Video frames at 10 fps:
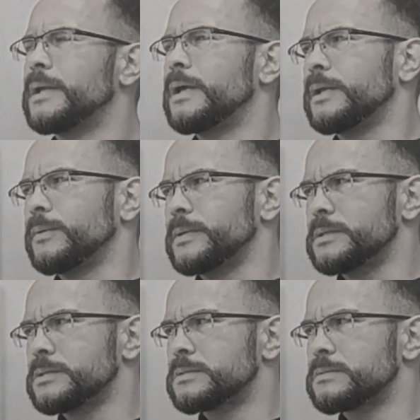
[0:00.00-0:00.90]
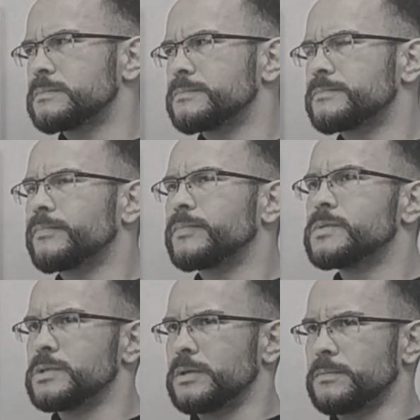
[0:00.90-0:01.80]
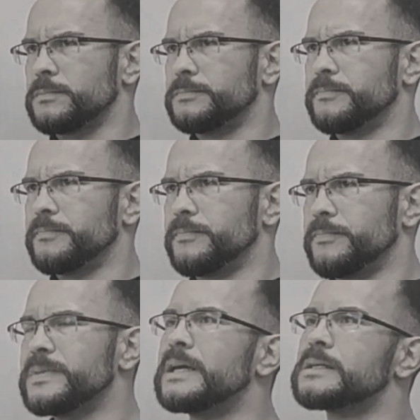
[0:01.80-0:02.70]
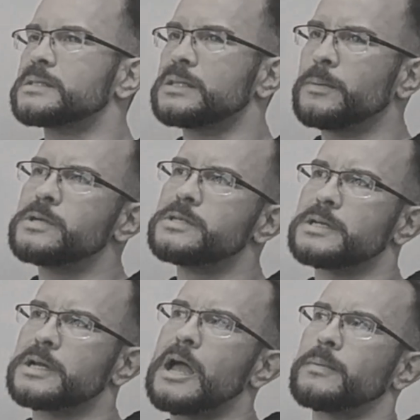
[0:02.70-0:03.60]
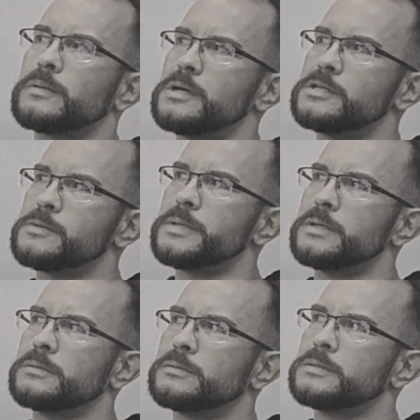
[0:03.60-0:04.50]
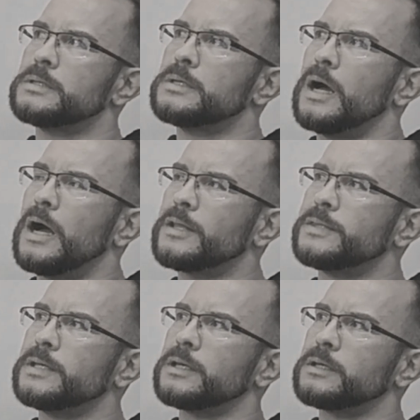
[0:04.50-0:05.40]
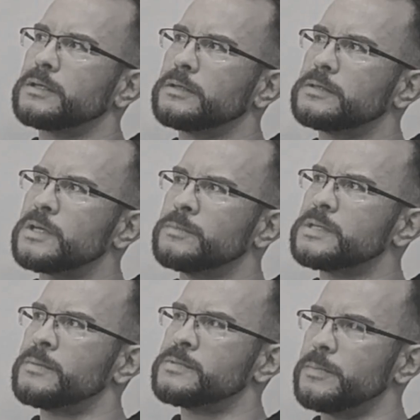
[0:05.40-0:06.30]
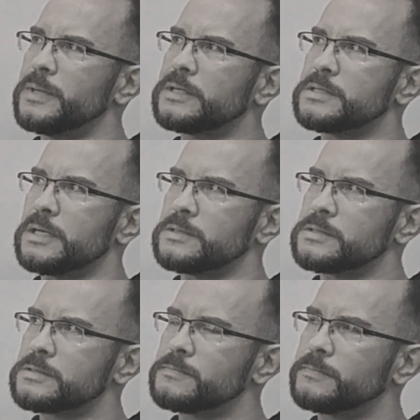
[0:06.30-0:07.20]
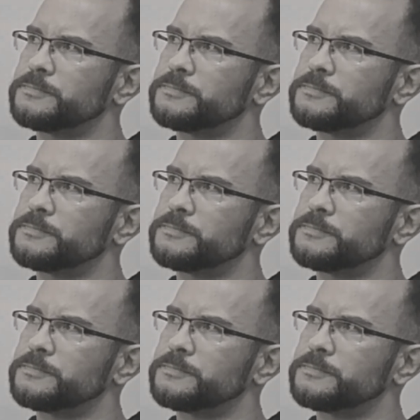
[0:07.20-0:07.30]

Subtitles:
Anyways, so yeah, celebrities are capitalizing, man. I think sometimes it makes sense.